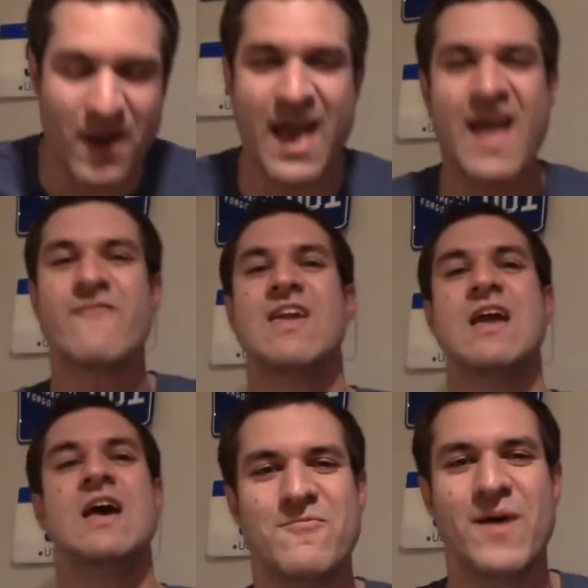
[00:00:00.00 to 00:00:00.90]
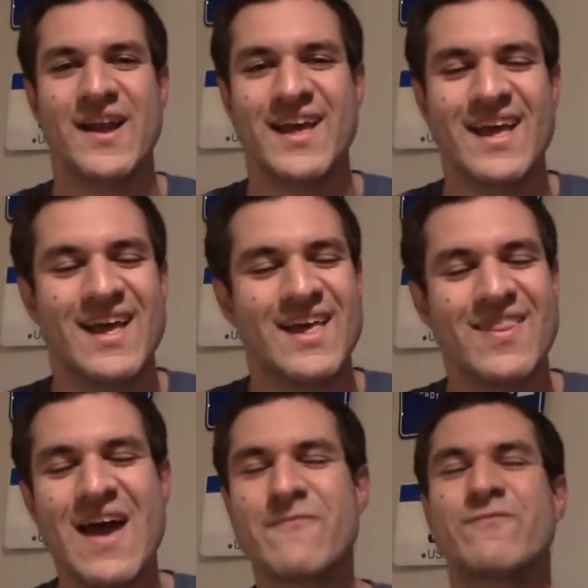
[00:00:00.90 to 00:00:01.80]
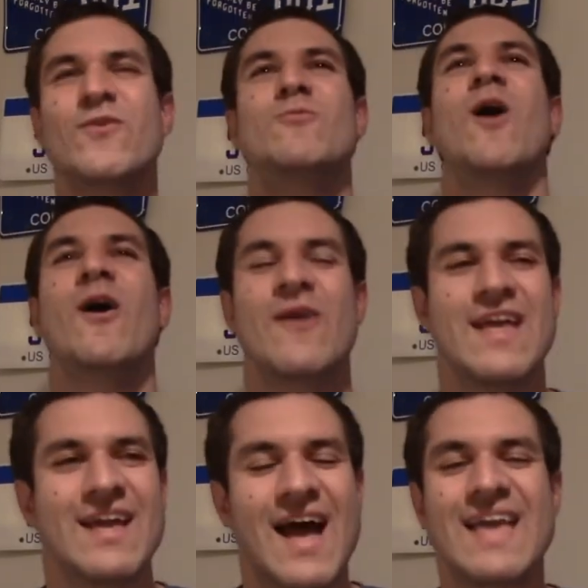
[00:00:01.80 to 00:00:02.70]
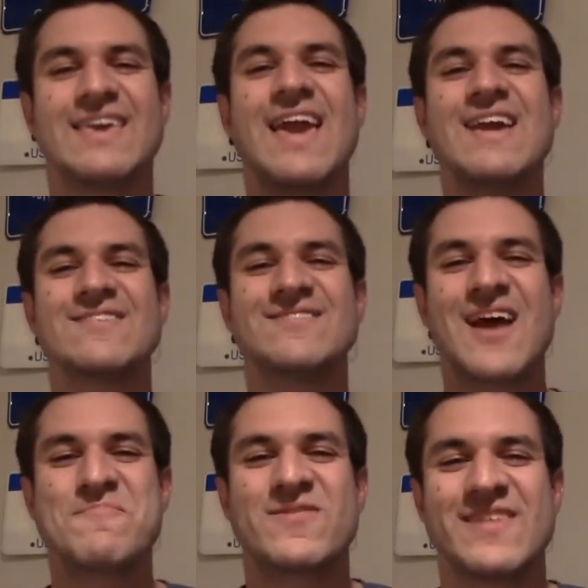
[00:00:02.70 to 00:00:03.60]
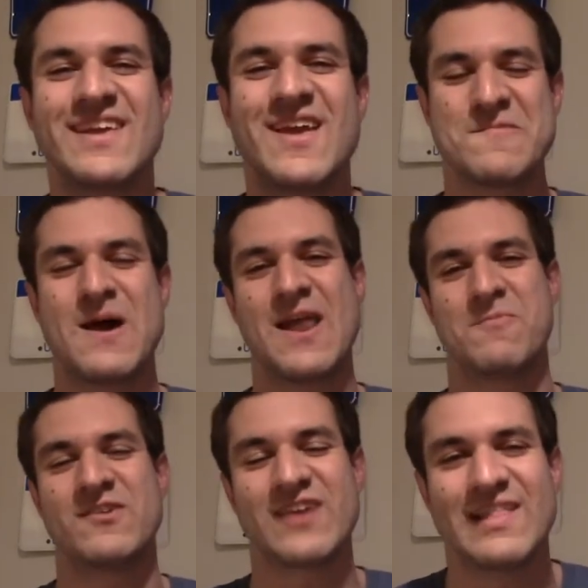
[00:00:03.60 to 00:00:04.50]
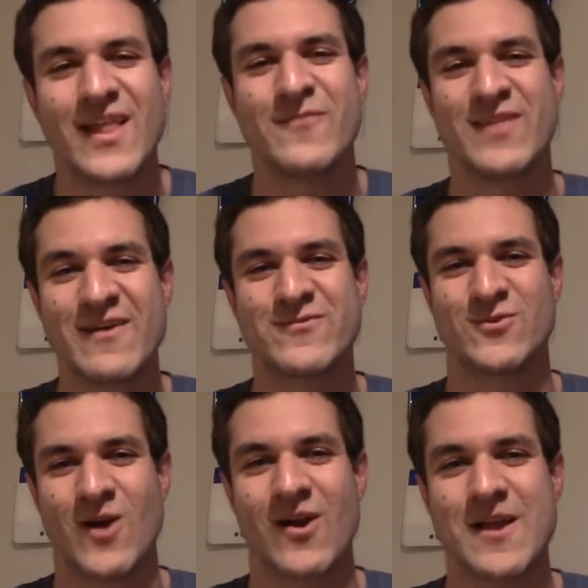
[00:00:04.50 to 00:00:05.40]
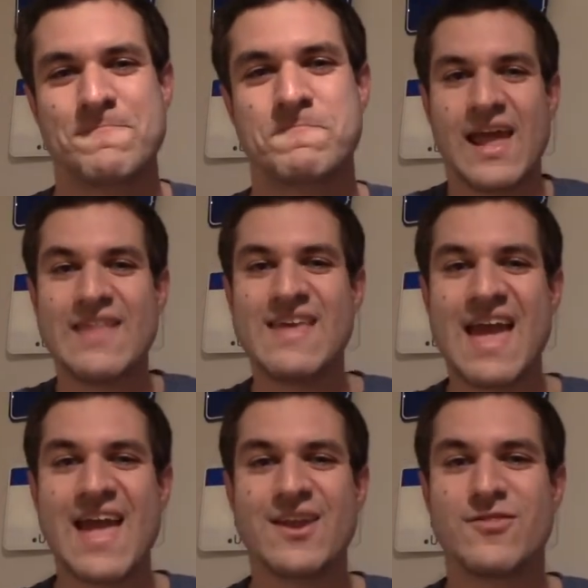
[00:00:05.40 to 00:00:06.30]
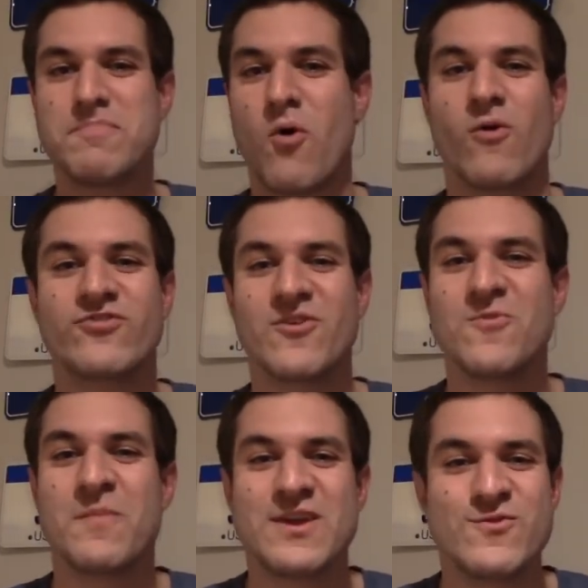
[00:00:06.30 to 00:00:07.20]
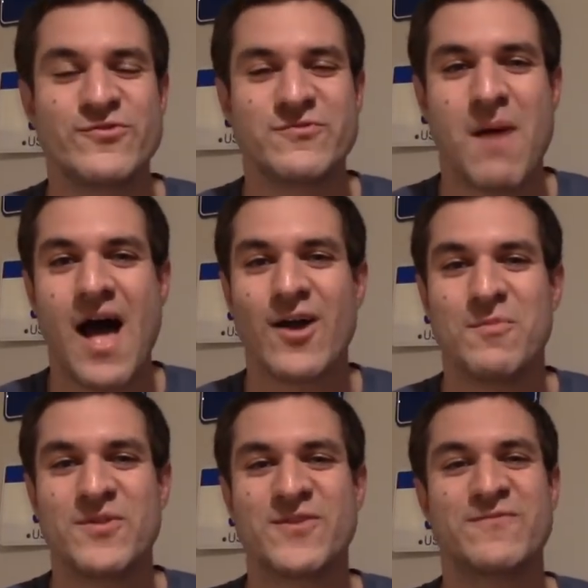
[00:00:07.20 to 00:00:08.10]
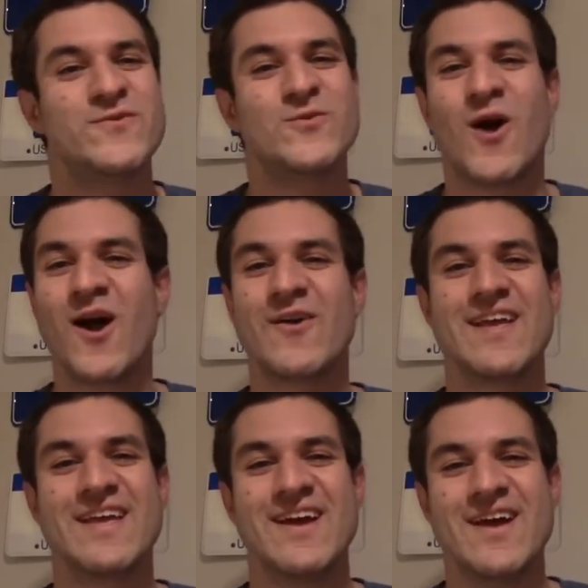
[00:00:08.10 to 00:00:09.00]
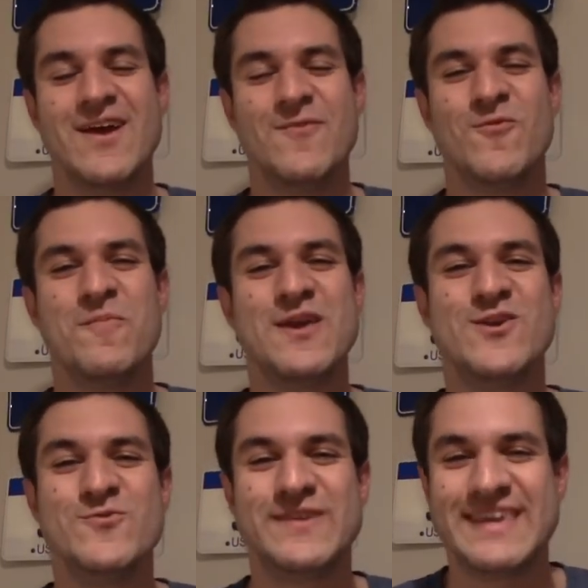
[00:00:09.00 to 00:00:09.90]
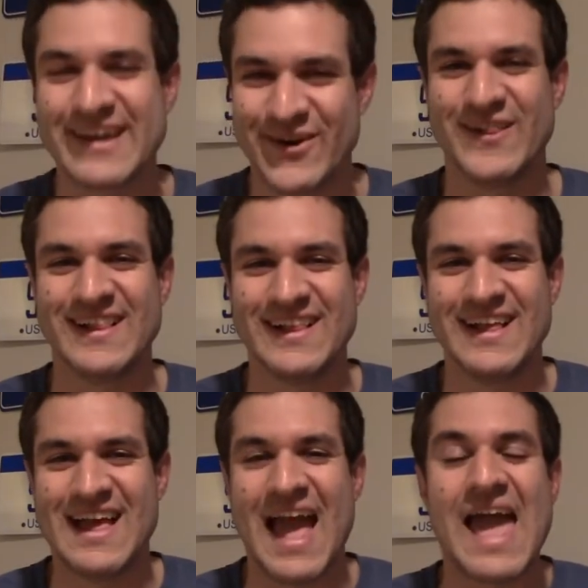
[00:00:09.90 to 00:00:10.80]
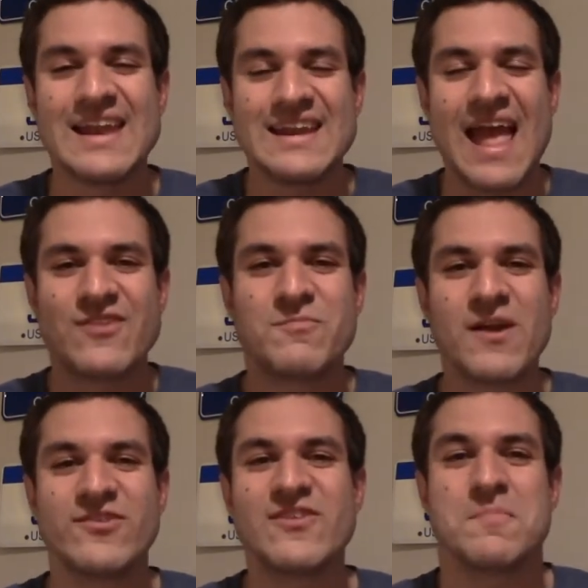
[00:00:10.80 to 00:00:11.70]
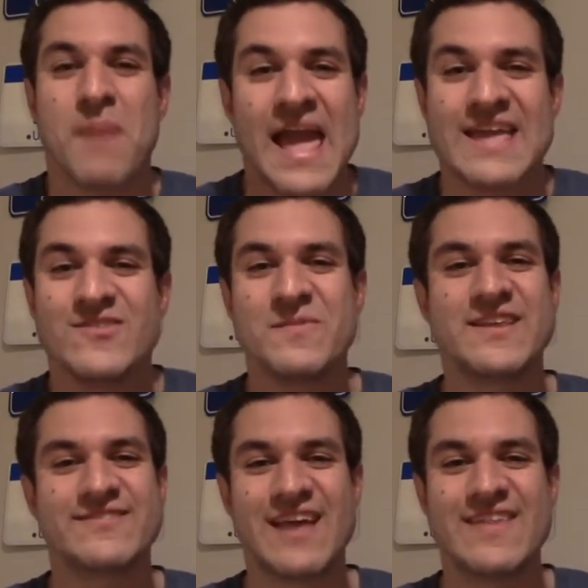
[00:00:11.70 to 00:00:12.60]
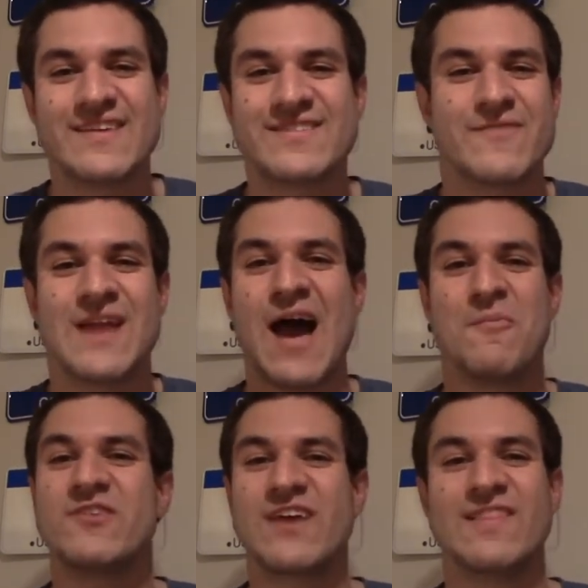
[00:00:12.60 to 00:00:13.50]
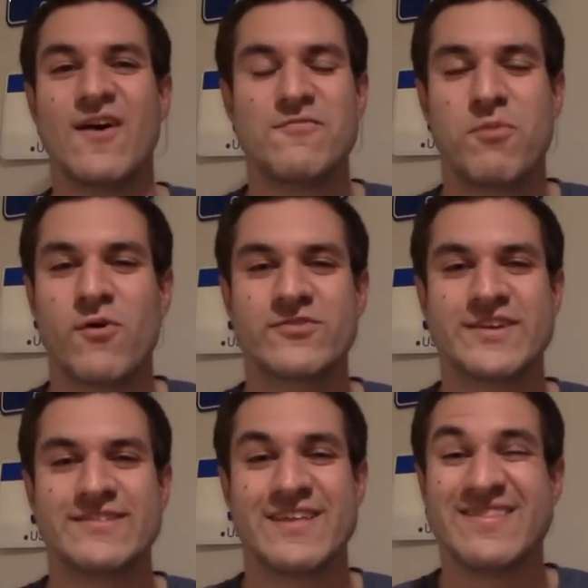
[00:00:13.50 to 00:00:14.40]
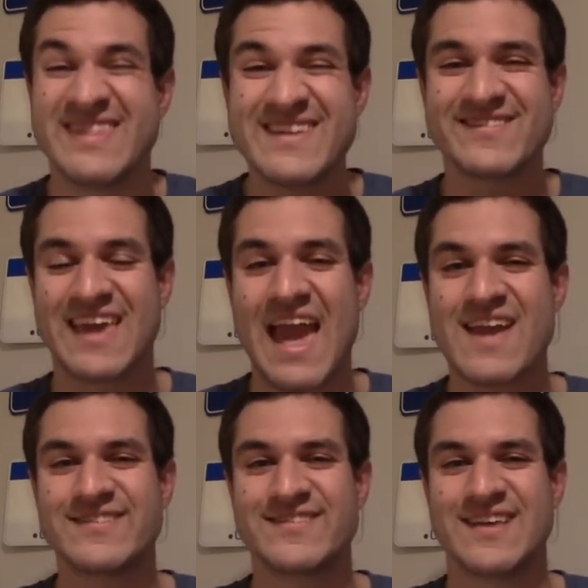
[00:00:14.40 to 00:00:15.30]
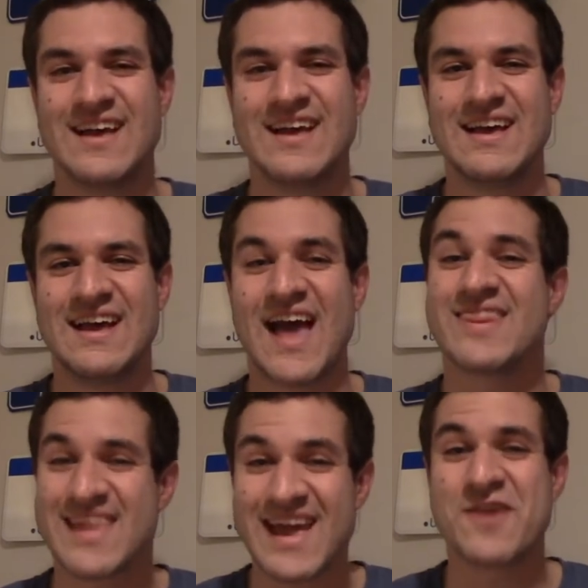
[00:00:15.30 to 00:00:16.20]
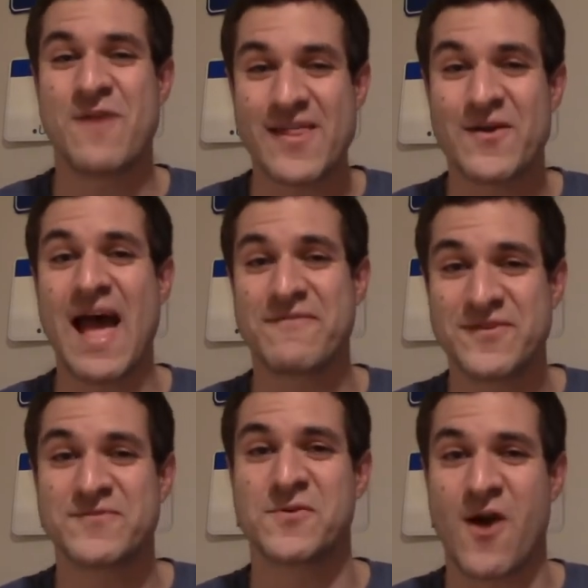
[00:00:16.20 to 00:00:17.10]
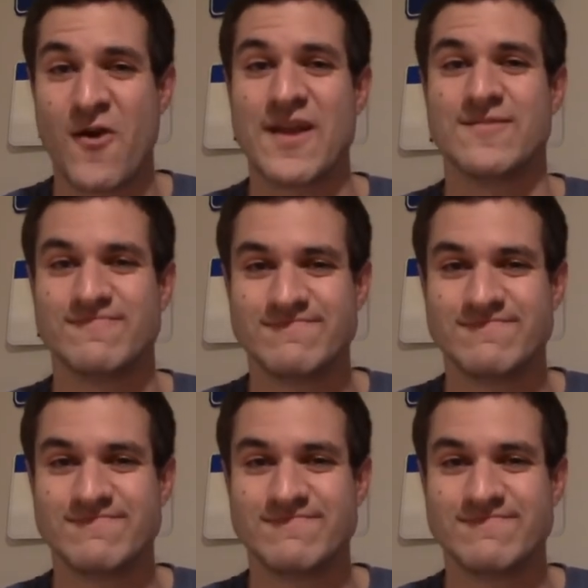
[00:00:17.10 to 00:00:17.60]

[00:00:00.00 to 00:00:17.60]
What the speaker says: heavy, but that Ferrari, I can't stop thinking about how much I love that Ferrari. In the end, the Porsche will make you smile, but the Ferrari will make you giggle. And as much as it pains me to say this, given how much I love Porsches, in this case, I think I'd rather have the Ferrari.